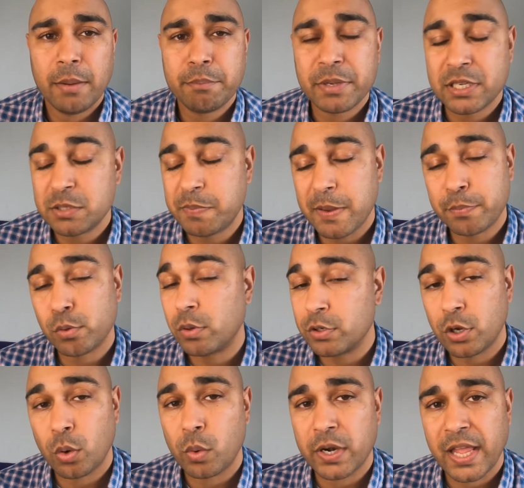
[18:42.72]
because people won't
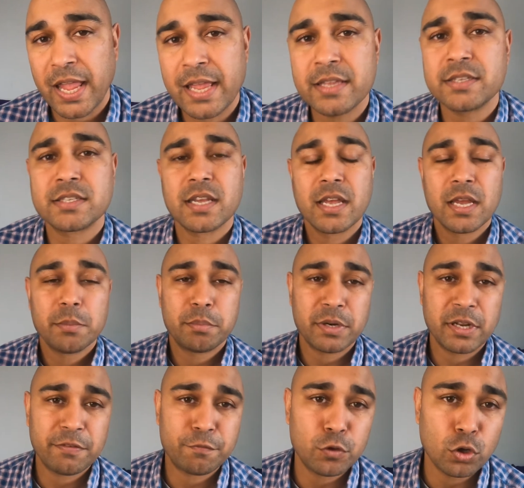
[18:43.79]
know what it is. But
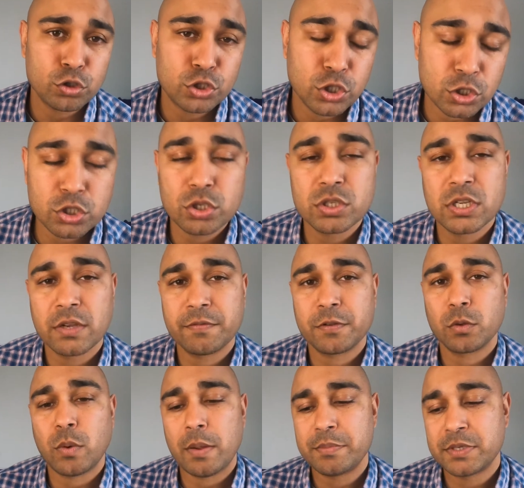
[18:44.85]
if you're just using it for
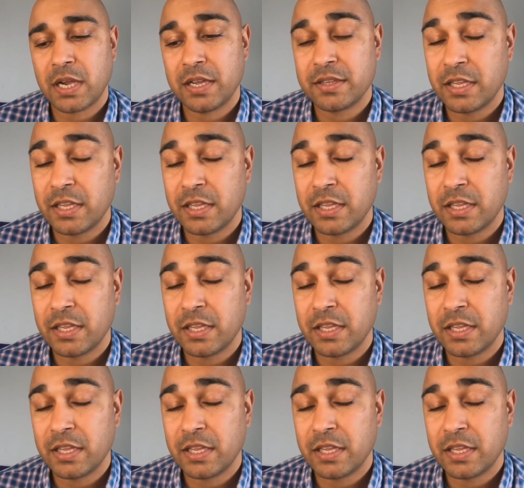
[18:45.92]
the website,